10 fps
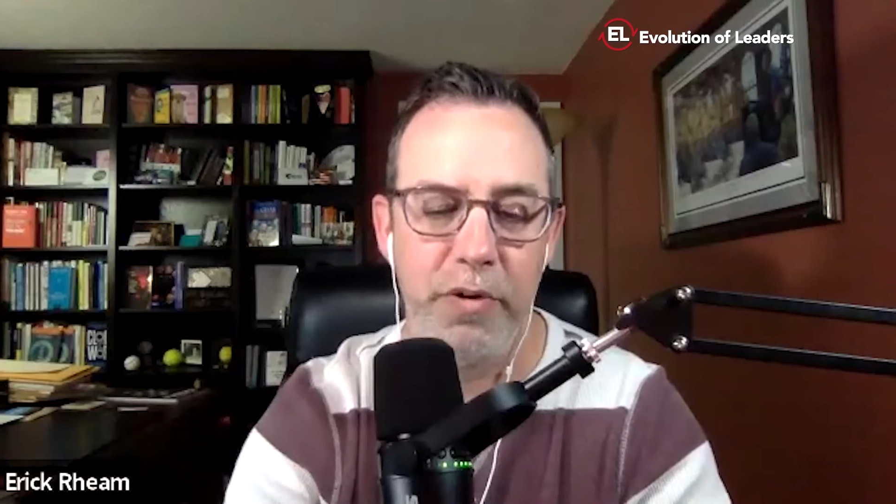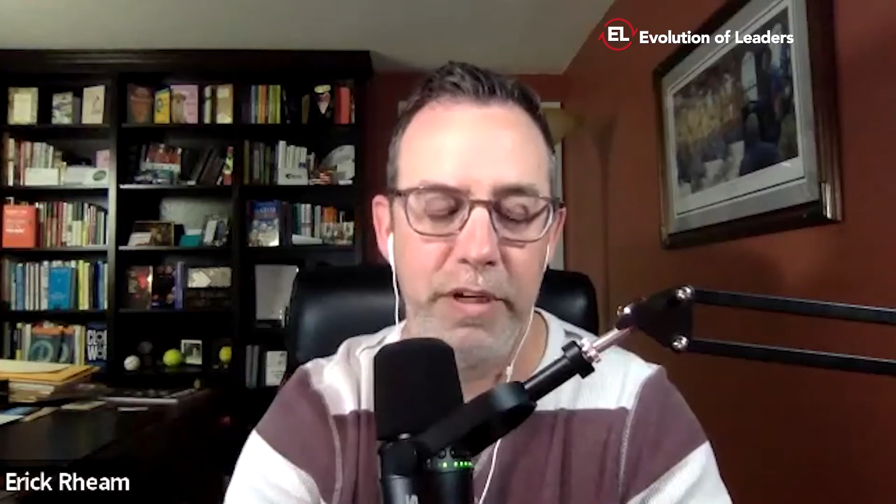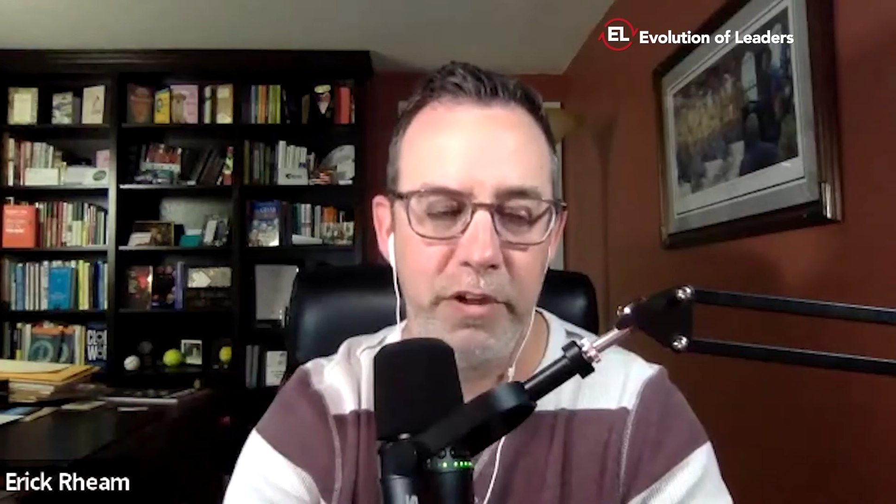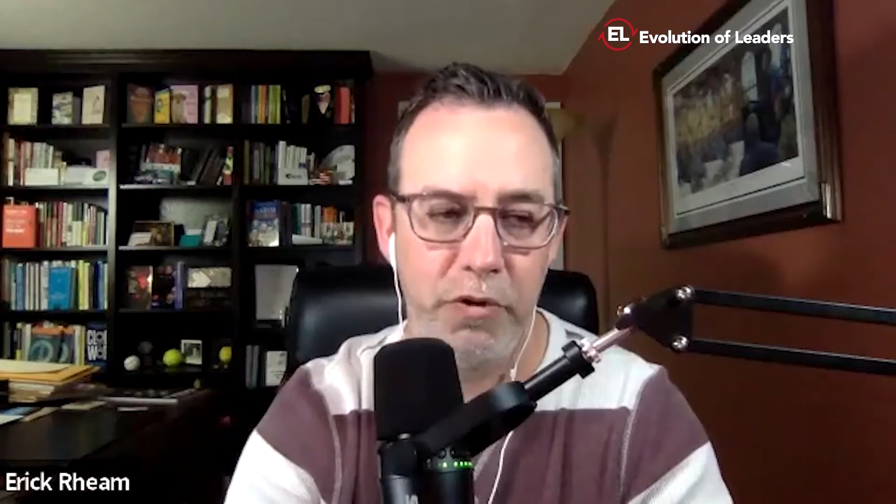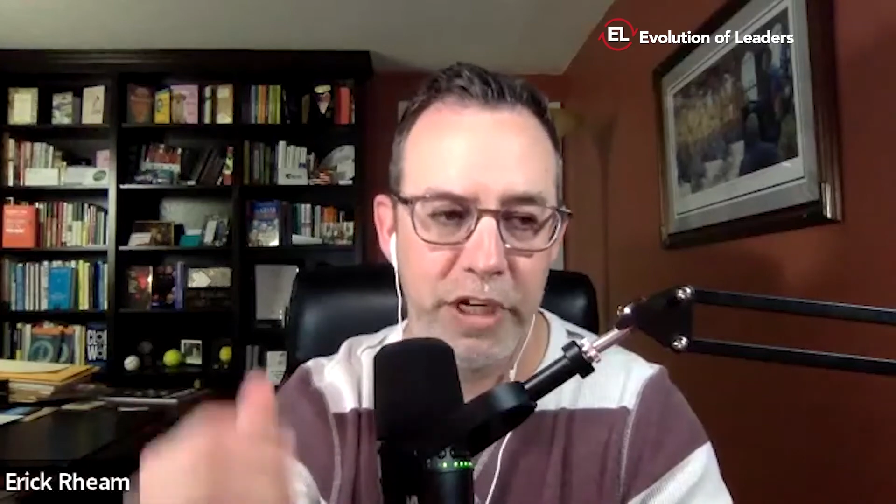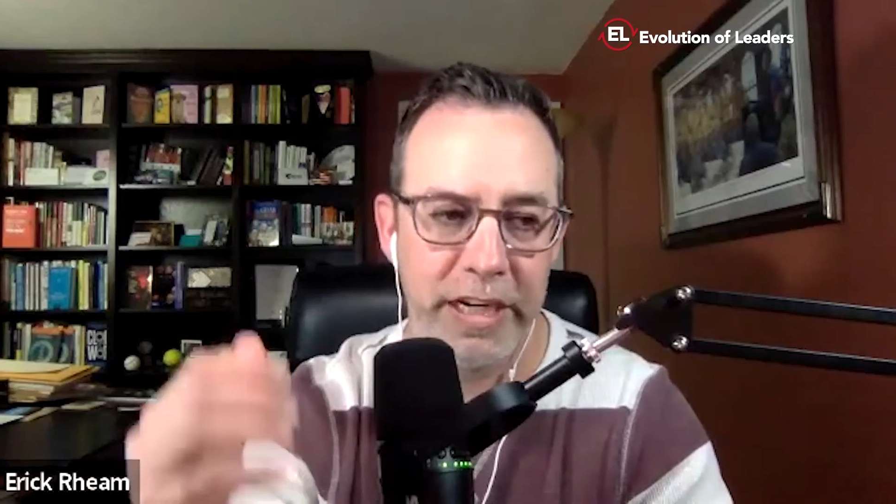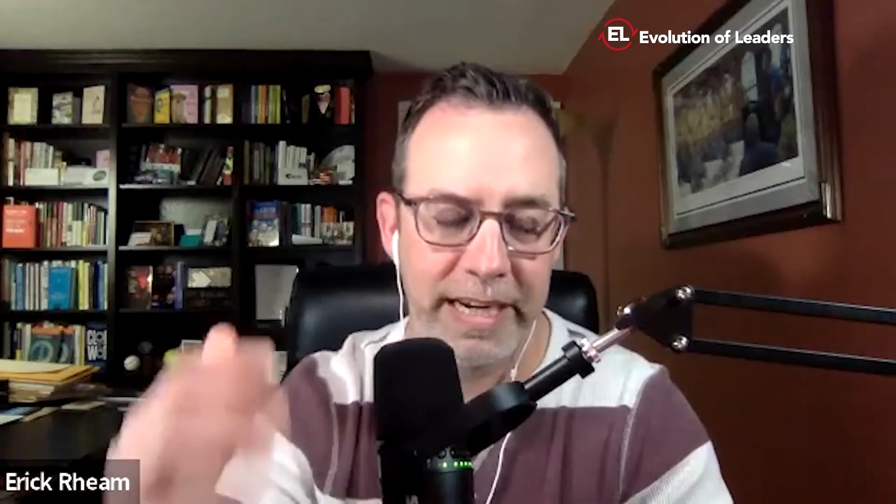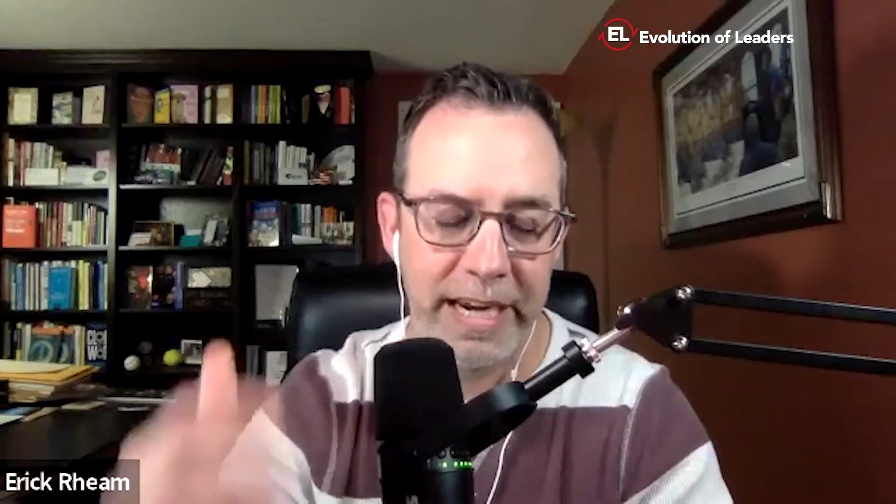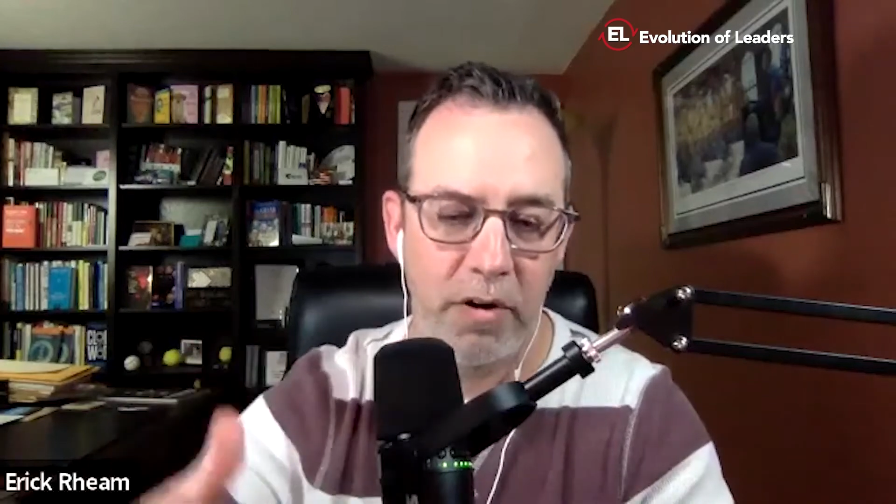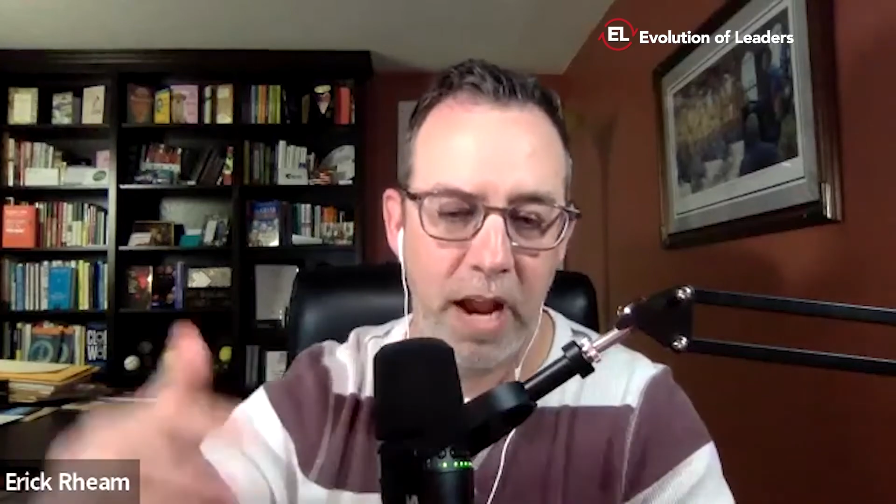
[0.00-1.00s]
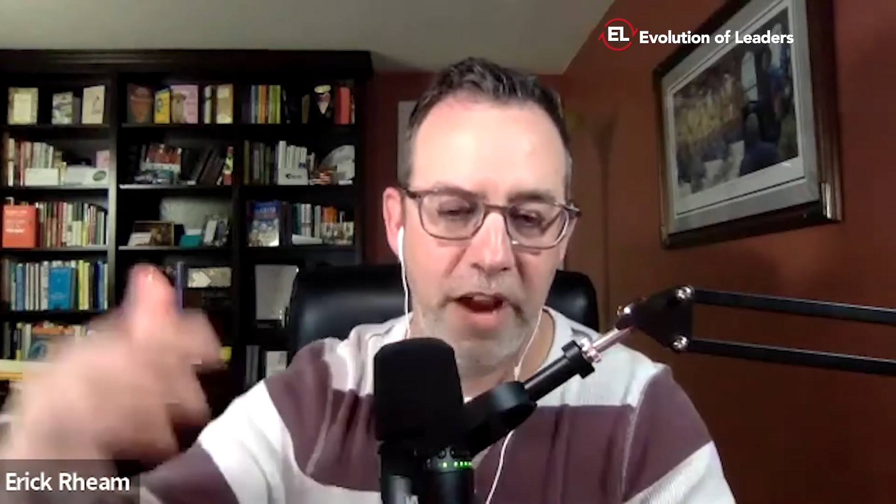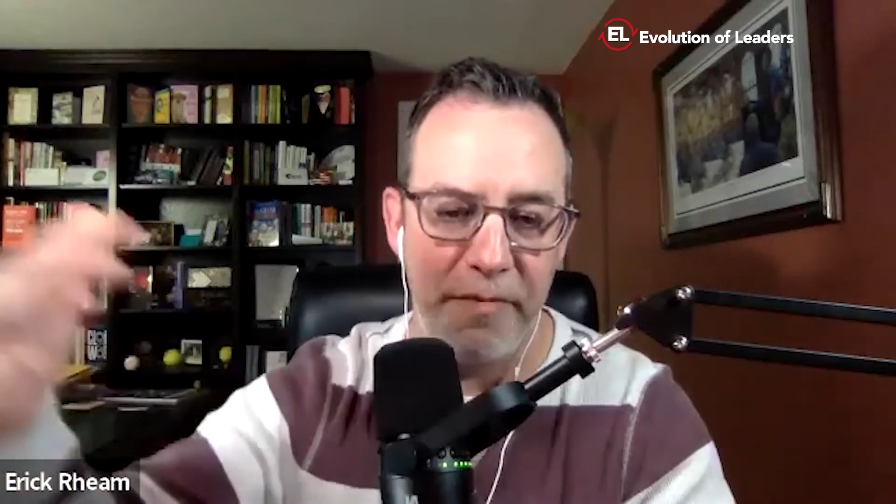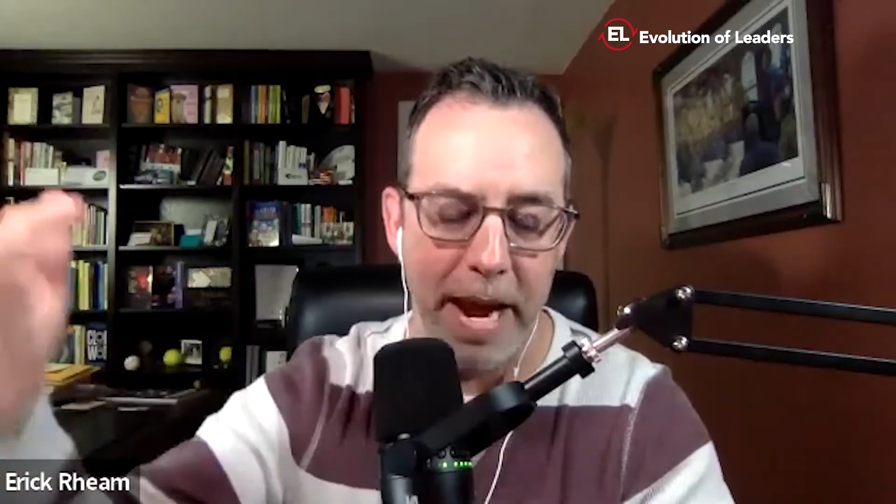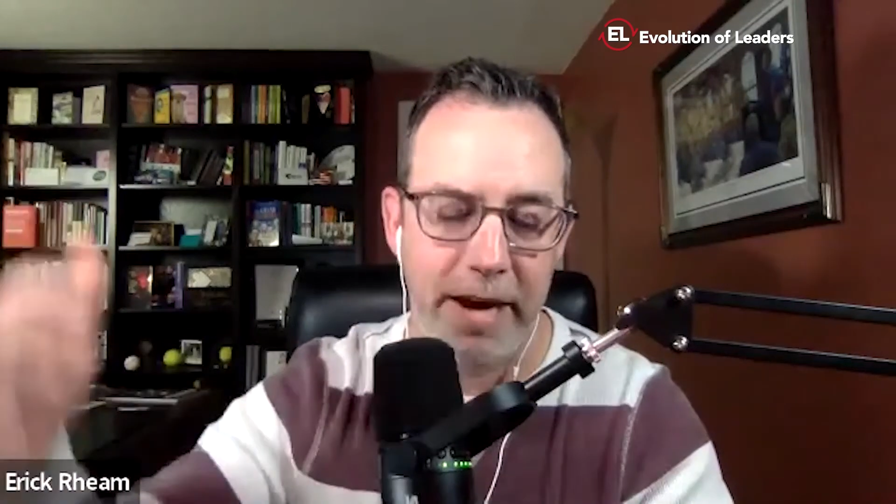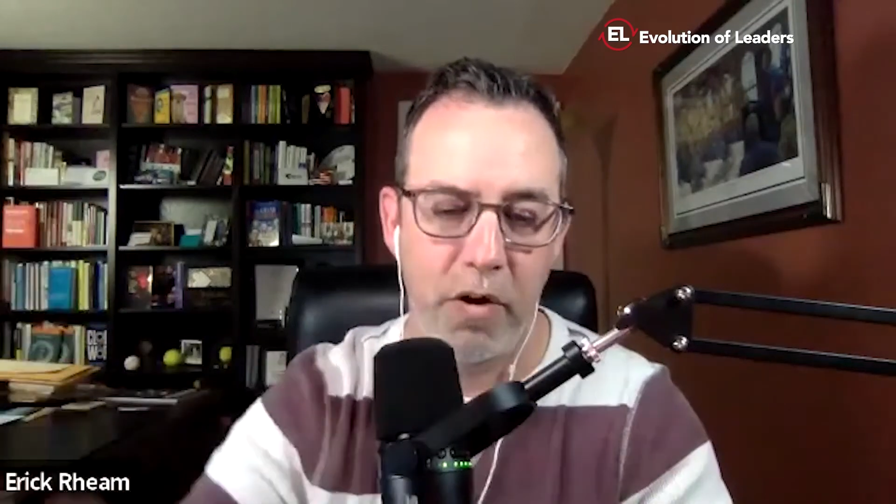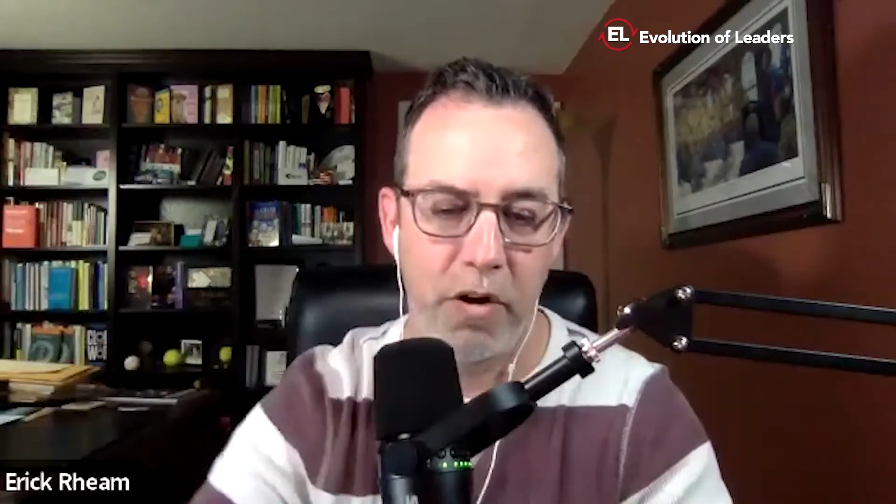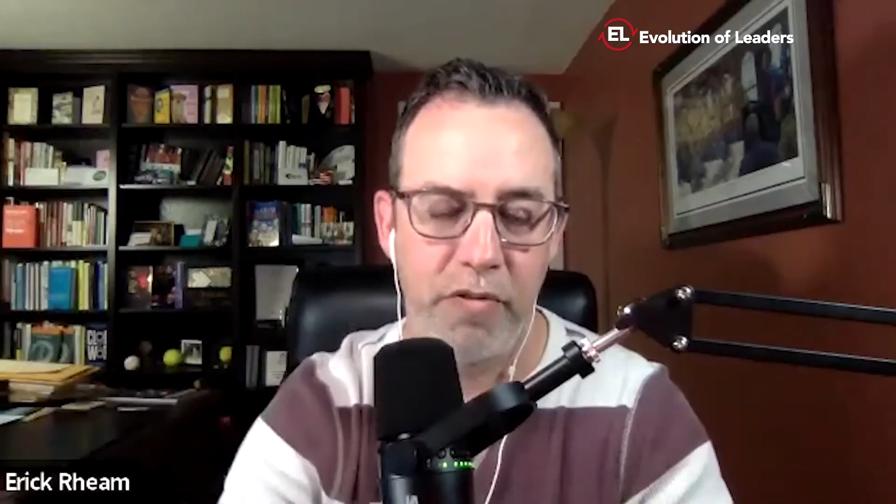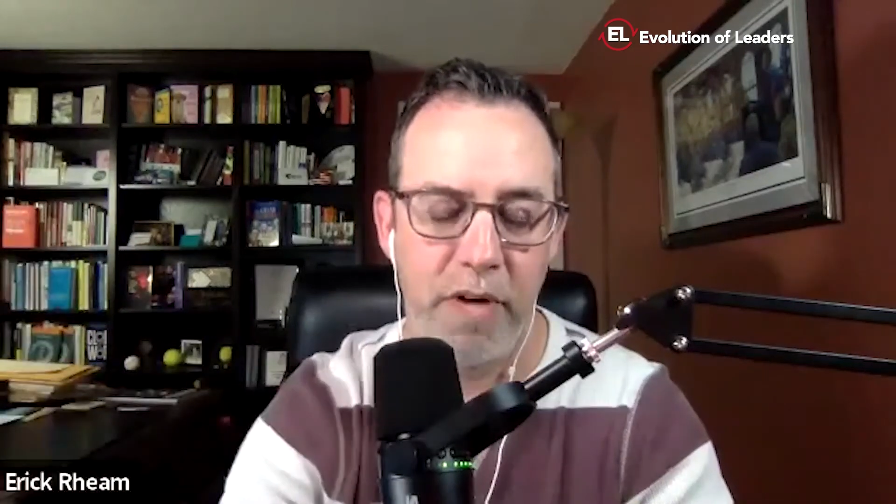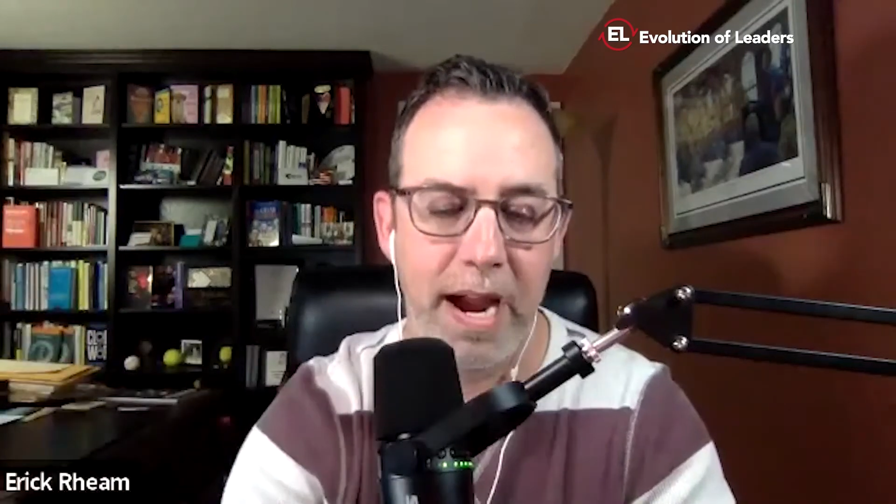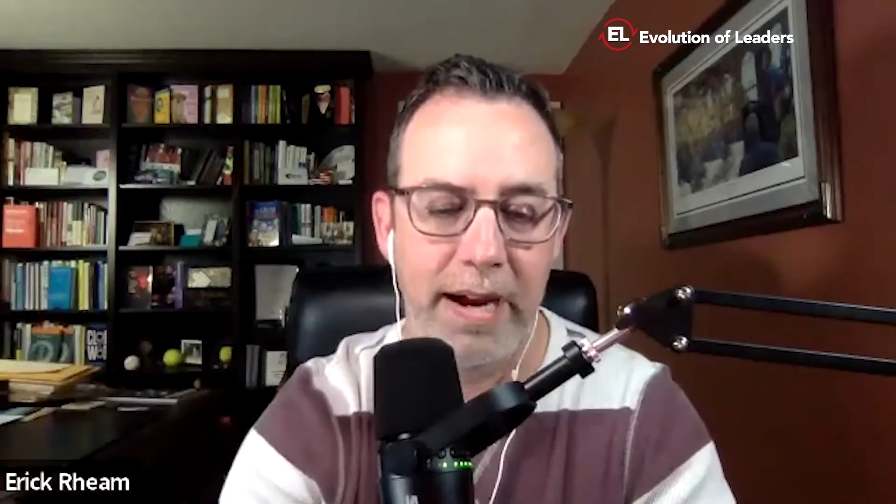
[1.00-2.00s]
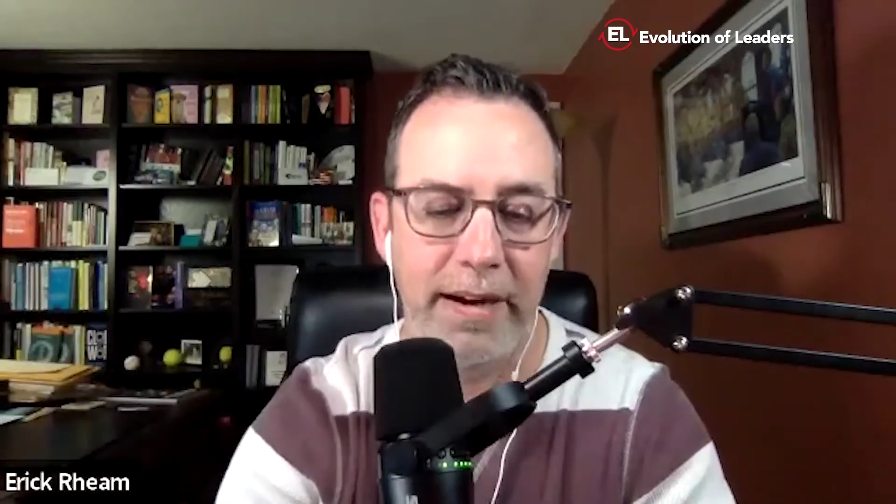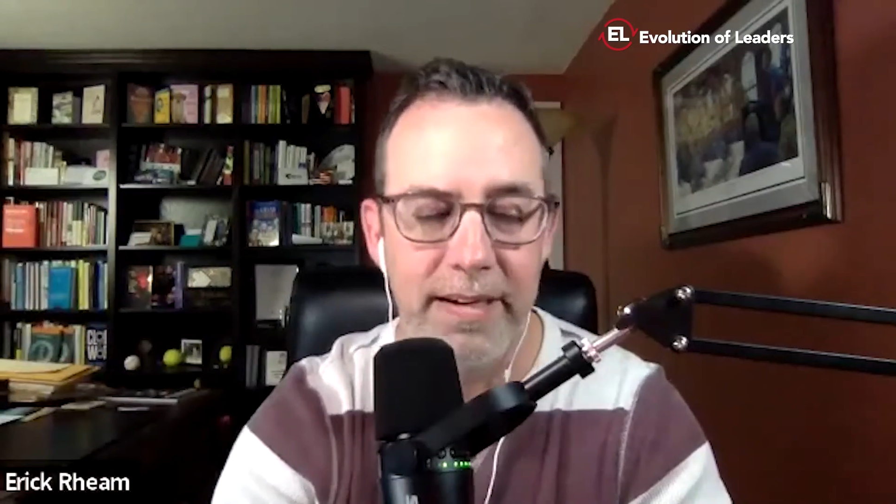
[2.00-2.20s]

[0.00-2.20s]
until she could get her life back on track.